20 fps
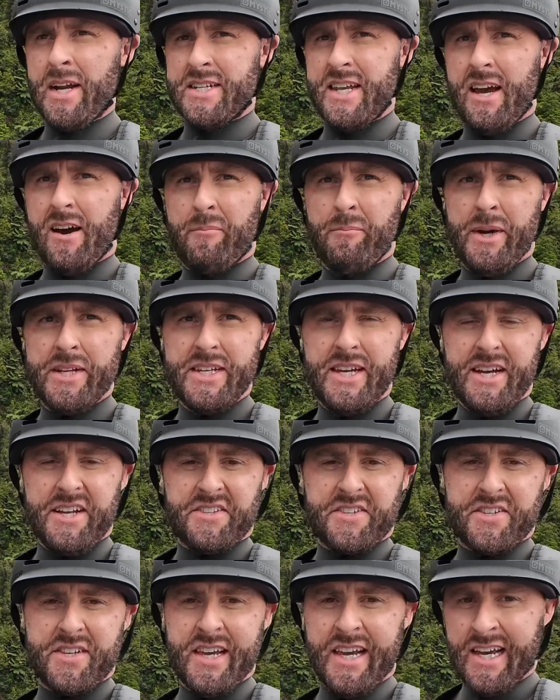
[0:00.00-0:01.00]
down, but yeah,
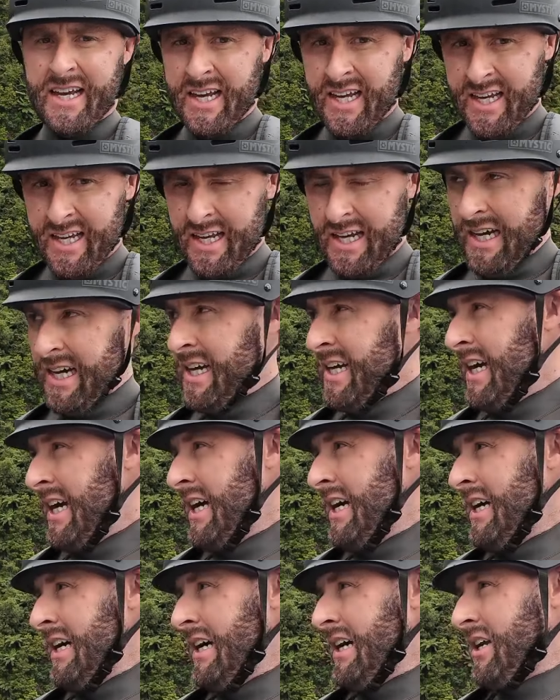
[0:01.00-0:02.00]
it's
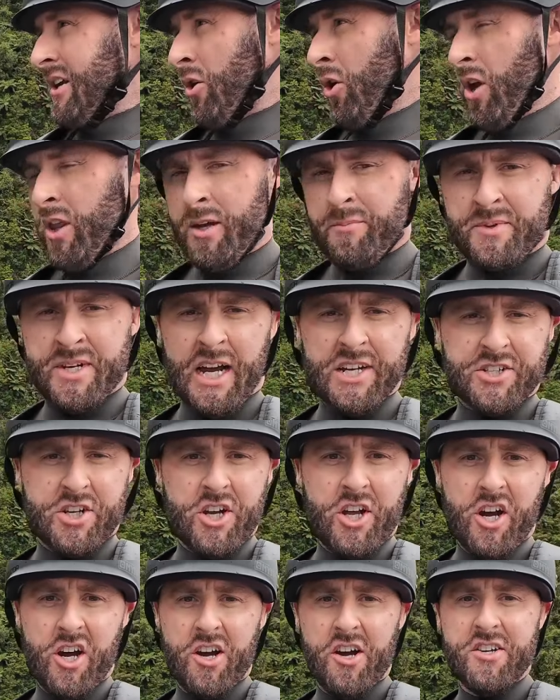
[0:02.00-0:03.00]
calling them touch
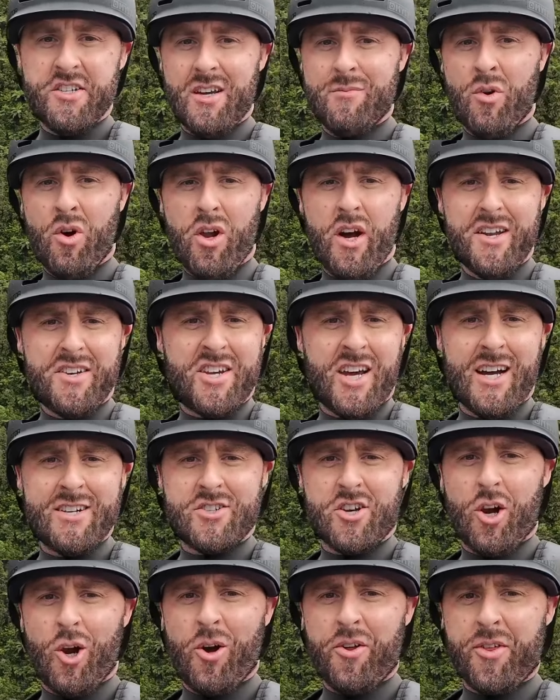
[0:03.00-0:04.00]
and goes. They're more like
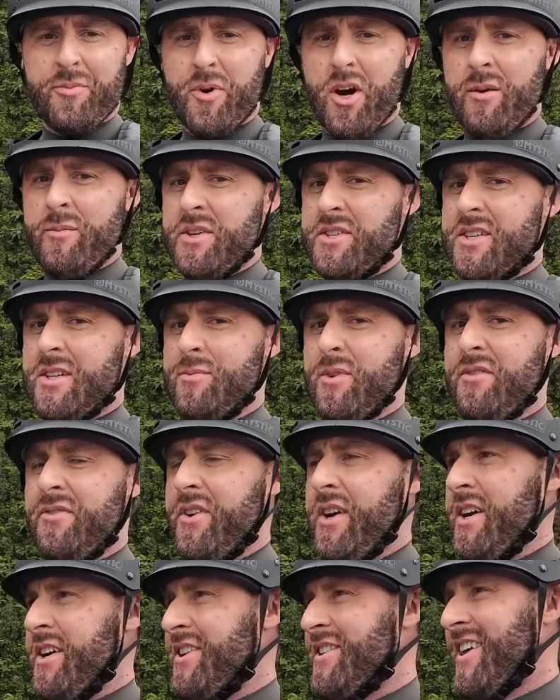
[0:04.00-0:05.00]
touch cloth moments, to be
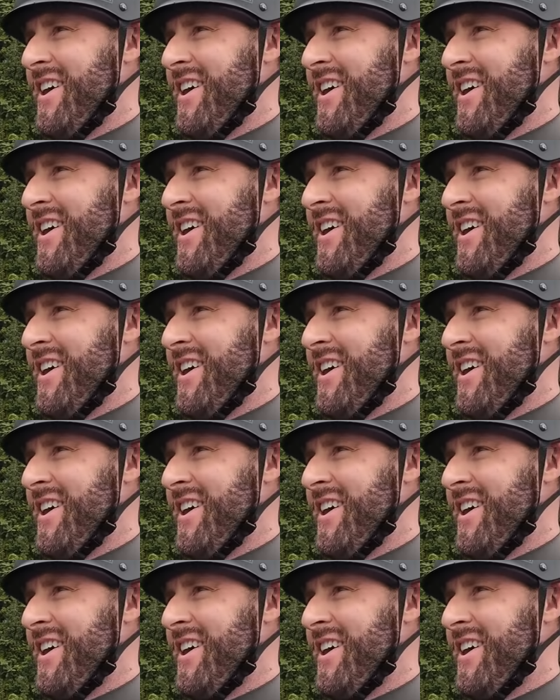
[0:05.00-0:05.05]
fair.